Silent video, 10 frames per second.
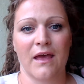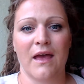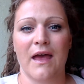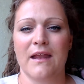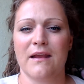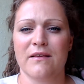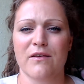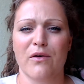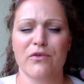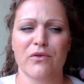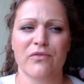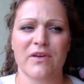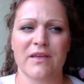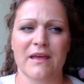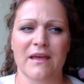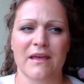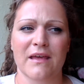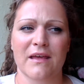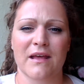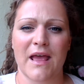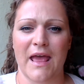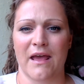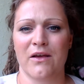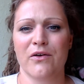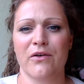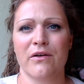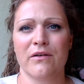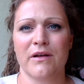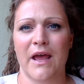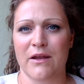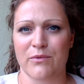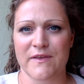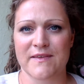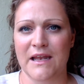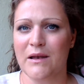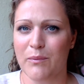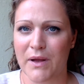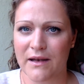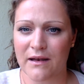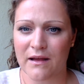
And he's also feeling anger and resentment